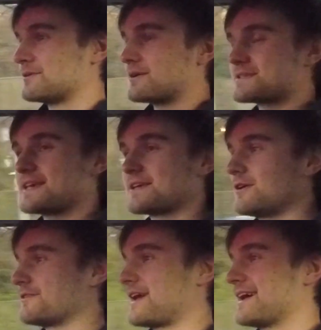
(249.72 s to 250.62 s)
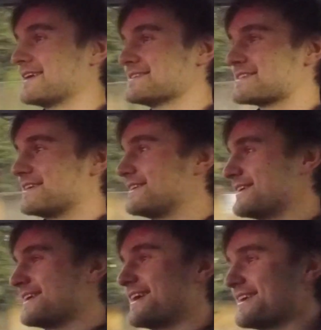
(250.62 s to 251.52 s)
take it off your hands.
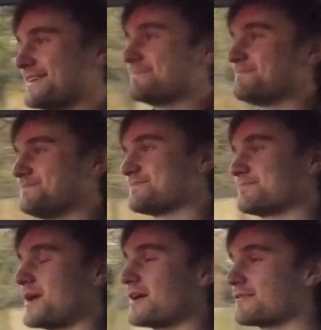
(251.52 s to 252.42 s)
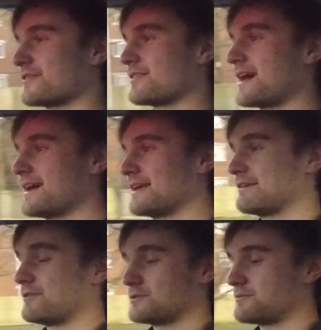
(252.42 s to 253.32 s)
But other than that,
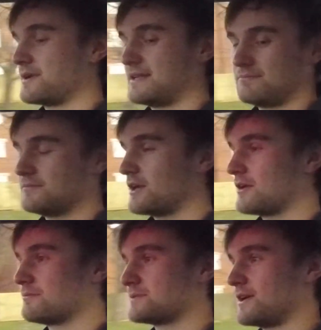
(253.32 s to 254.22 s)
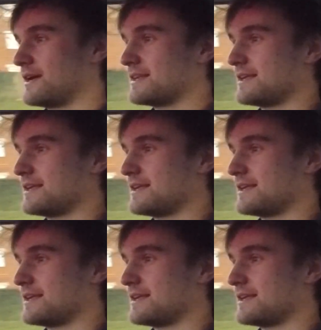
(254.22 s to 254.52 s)
it feels really, you know, tidy in